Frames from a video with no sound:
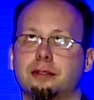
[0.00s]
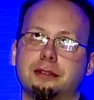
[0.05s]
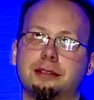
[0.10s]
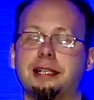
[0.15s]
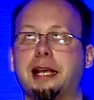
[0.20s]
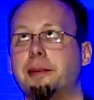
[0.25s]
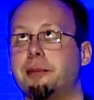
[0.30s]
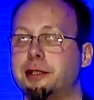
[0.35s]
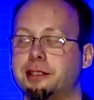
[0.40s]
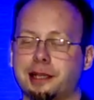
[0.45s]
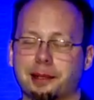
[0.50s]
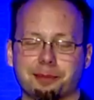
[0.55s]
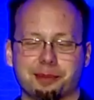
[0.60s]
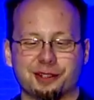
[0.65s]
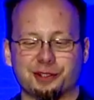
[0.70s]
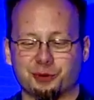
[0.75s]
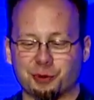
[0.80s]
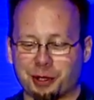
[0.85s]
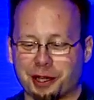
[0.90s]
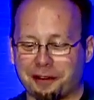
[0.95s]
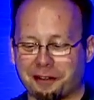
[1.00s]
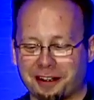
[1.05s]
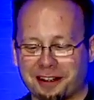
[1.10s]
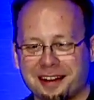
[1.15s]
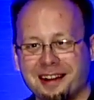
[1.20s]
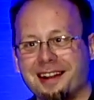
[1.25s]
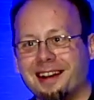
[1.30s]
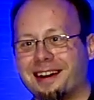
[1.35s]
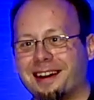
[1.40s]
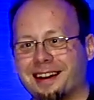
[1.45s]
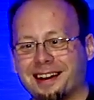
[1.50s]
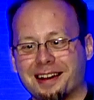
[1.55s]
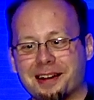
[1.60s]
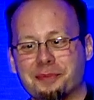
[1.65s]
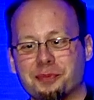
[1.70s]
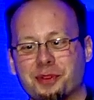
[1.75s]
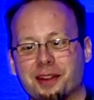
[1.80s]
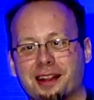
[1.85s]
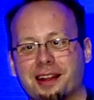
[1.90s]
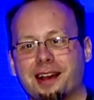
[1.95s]
table templates, whatever.
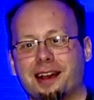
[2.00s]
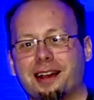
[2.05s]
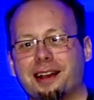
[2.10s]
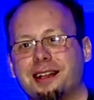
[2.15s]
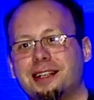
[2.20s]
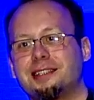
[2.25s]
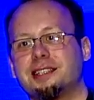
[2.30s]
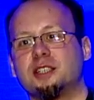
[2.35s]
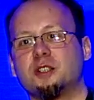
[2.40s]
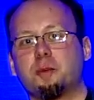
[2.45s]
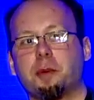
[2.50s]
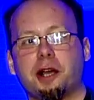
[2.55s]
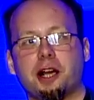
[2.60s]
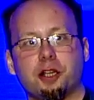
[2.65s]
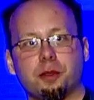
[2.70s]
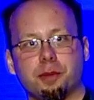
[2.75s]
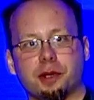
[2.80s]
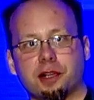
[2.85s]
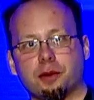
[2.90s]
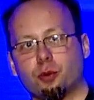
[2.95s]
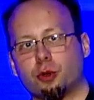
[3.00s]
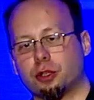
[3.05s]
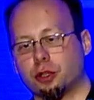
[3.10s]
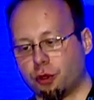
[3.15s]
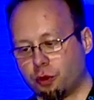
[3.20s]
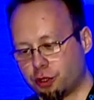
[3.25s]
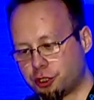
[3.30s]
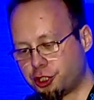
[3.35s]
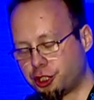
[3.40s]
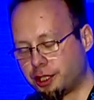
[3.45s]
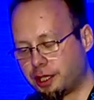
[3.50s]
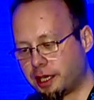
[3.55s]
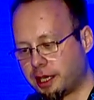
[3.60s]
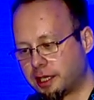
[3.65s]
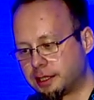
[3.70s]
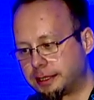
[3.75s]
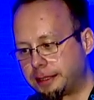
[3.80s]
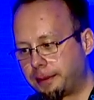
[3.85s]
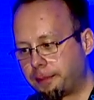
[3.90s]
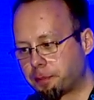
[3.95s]
It's inspired by what Luigi
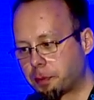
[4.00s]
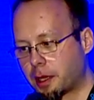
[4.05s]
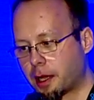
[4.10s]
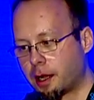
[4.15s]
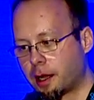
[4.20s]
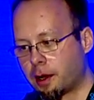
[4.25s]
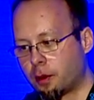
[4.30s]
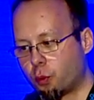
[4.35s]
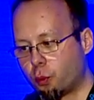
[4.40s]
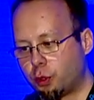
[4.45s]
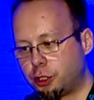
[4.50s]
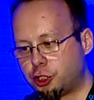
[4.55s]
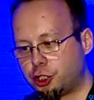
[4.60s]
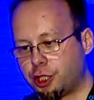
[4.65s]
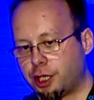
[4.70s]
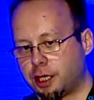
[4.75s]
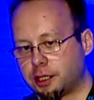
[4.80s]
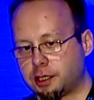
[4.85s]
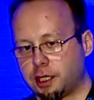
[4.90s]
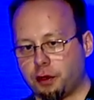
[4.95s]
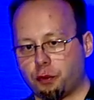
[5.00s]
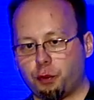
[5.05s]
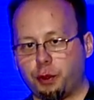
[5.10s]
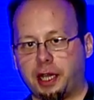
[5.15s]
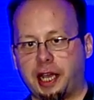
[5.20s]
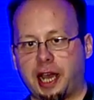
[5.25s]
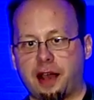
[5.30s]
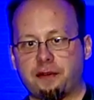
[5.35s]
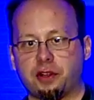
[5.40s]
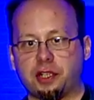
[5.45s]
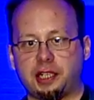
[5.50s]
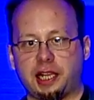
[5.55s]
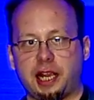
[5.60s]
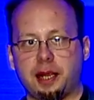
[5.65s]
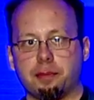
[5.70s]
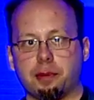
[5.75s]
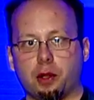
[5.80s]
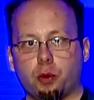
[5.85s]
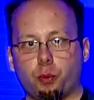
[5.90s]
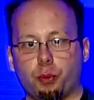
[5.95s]
does, which is if we have a
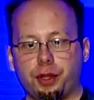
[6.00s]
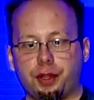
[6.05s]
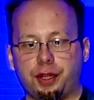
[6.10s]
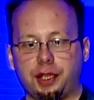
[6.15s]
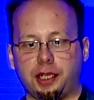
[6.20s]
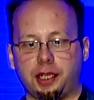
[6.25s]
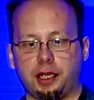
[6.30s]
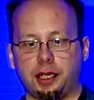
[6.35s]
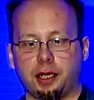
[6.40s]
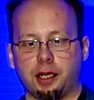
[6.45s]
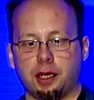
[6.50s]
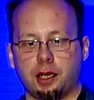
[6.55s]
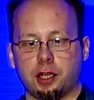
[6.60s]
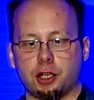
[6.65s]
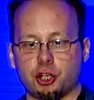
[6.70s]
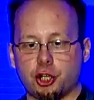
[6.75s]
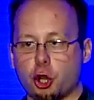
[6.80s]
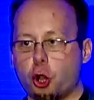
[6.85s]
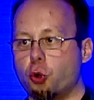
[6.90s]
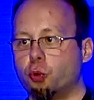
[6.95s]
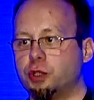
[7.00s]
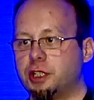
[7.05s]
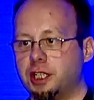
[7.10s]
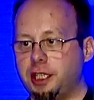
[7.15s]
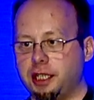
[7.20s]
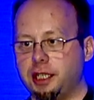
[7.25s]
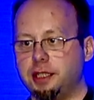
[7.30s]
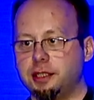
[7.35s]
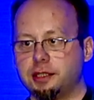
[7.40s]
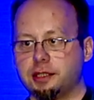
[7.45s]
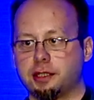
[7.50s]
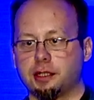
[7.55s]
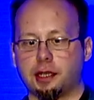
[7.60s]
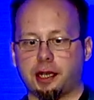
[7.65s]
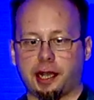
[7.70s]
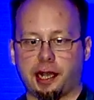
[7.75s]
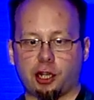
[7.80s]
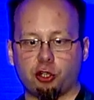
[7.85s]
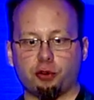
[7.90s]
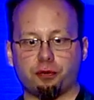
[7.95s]
table with the known keys
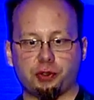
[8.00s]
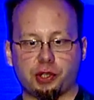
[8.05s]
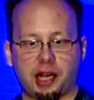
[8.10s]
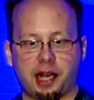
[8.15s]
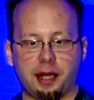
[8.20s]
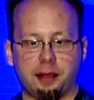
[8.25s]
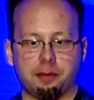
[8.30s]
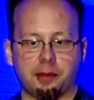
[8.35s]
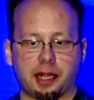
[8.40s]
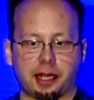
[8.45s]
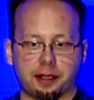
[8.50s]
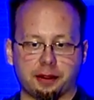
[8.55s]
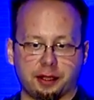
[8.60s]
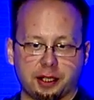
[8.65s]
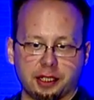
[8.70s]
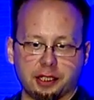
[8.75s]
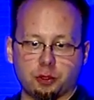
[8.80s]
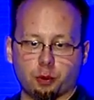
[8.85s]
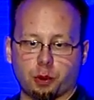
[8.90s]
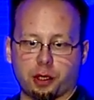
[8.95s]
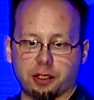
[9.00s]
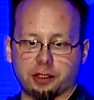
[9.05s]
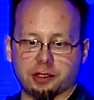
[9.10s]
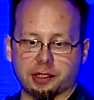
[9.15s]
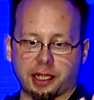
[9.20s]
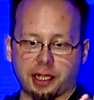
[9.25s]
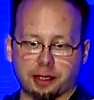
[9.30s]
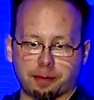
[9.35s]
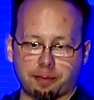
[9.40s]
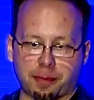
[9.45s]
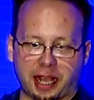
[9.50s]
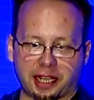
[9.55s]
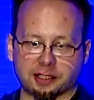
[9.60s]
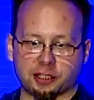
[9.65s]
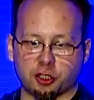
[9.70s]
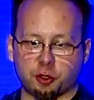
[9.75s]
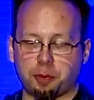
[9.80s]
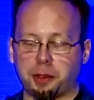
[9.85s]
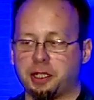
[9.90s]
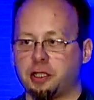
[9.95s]
ahead of time, like this, where it's like max
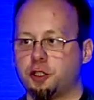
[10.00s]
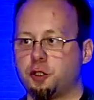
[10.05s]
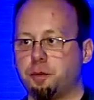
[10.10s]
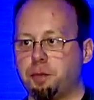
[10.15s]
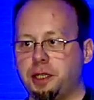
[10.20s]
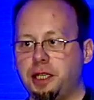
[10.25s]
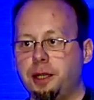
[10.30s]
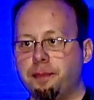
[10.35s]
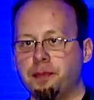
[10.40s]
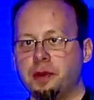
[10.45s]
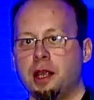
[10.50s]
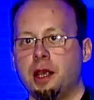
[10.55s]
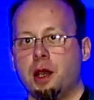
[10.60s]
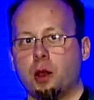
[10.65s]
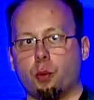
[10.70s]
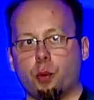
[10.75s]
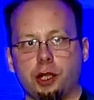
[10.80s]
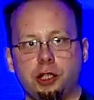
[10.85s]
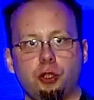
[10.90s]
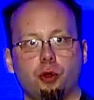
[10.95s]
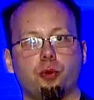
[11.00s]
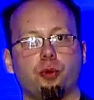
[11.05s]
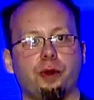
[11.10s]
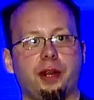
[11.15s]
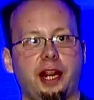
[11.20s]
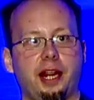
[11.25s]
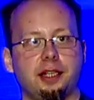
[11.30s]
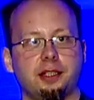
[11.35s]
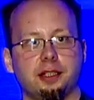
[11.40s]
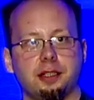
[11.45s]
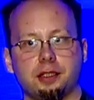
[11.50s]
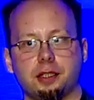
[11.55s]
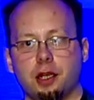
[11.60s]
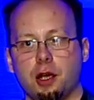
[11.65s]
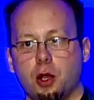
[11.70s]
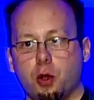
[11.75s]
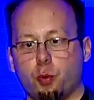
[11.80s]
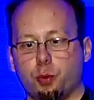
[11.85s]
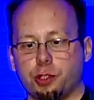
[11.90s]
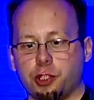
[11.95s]
HP and HP, when you create it,
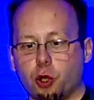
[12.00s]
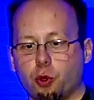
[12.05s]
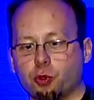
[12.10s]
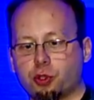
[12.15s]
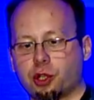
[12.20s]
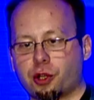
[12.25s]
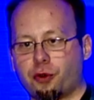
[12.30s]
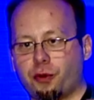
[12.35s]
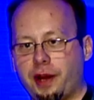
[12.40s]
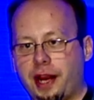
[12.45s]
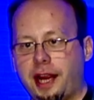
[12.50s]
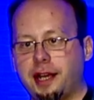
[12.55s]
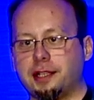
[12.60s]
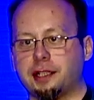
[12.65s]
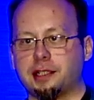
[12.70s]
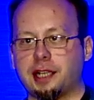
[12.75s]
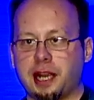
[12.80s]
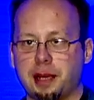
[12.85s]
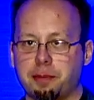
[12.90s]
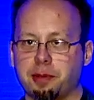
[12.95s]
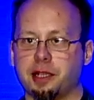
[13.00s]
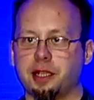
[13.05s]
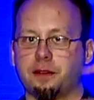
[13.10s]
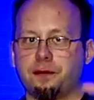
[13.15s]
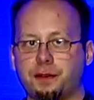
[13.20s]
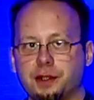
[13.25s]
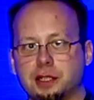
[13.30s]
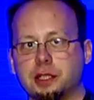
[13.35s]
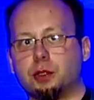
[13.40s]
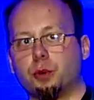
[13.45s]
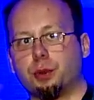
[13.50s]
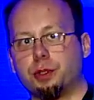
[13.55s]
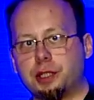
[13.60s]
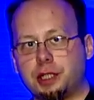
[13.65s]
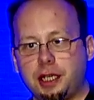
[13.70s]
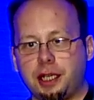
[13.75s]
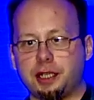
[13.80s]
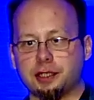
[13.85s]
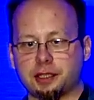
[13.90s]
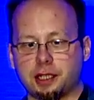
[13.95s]
we don't create a table and fill it with
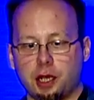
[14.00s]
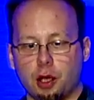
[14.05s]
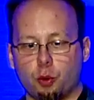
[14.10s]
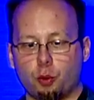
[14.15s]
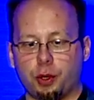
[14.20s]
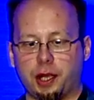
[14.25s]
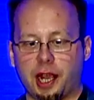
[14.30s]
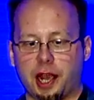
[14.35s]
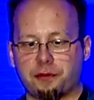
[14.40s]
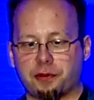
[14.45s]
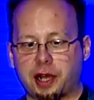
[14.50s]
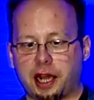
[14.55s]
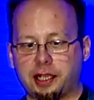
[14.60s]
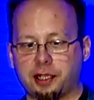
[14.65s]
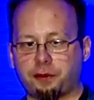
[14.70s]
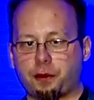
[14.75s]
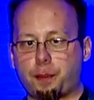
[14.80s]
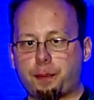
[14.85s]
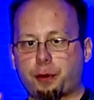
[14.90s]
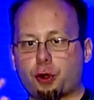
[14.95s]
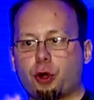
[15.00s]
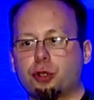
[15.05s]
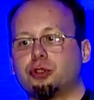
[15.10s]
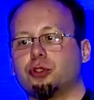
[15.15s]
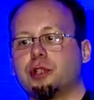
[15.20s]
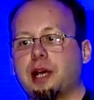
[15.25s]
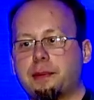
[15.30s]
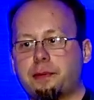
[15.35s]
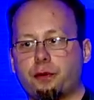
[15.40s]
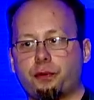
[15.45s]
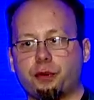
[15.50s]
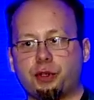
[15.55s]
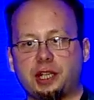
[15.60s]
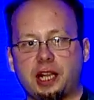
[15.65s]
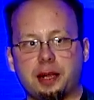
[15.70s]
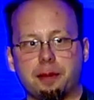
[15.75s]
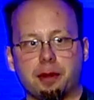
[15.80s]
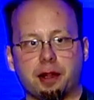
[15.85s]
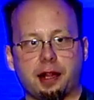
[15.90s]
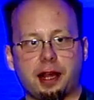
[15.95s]
keys. We have kind of a prototype of a
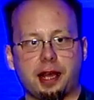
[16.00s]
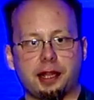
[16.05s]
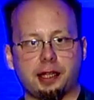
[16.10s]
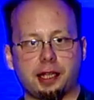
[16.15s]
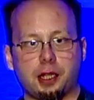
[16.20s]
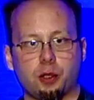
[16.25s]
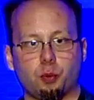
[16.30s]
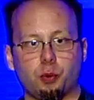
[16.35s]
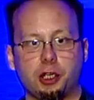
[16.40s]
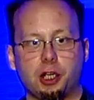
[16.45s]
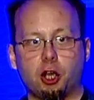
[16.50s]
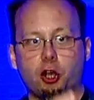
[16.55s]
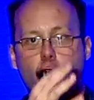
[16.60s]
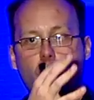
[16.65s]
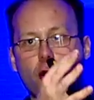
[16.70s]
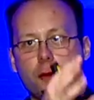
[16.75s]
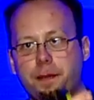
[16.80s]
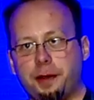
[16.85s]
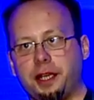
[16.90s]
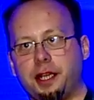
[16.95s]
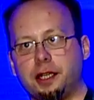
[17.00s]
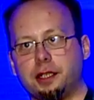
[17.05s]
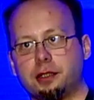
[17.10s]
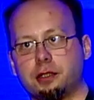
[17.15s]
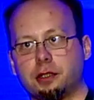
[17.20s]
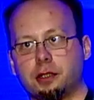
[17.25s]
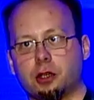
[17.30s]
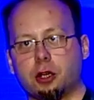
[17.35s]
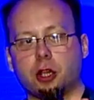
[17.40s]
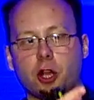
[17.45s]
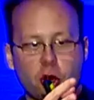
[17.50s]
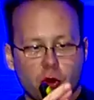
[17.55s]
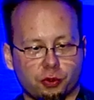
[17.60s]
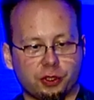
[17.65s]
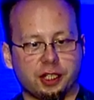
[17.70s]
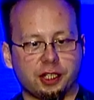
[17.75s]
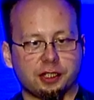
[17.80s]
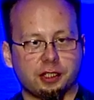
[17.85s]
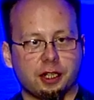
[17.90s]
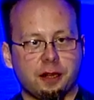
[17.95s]
table, and then we copy it, clone
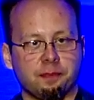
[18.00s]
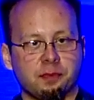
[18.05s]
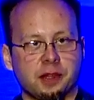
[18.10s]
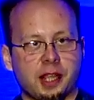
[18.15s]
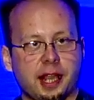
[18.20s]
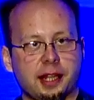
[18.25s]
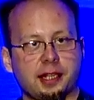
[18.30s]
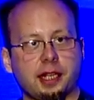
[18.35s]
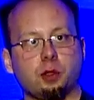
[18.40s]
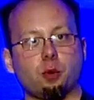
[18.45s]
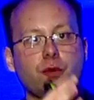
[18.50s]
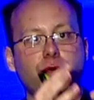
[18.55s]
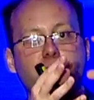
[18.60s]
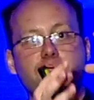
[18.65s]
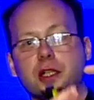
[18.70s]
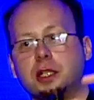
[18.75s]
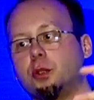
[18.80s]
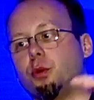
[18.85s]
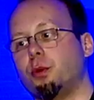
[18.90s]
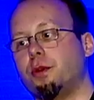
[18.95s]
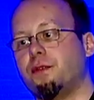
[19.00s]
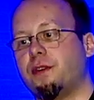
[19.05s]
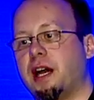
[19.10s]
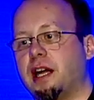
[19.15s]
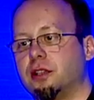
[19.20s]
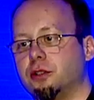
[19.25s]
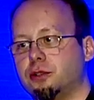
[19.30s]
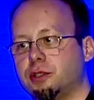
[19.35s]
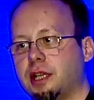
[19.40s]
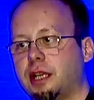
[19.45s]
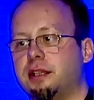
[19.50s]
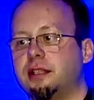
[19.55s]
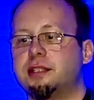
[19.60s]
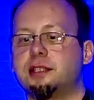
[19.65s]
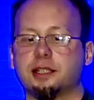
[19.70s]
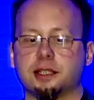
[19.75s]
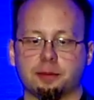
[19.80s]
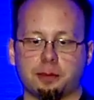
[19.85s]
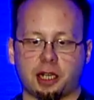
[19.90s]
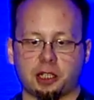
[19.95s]
it, and then we fill it with values. And this
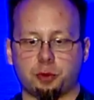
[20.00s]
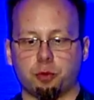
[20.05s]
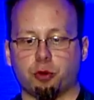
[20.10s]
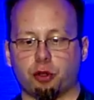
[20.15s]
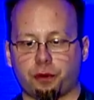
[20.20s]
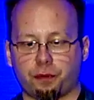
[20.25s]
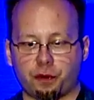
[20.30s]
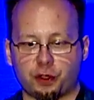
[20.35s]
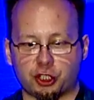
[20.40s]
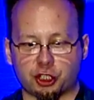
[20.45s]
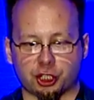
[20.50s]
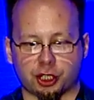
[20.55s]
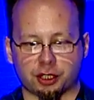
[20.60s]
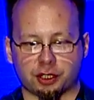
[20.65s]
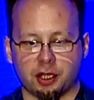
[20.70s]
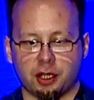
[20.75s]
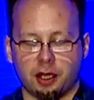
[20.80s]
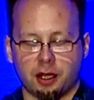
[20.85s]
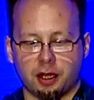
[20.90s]
is much more efficient.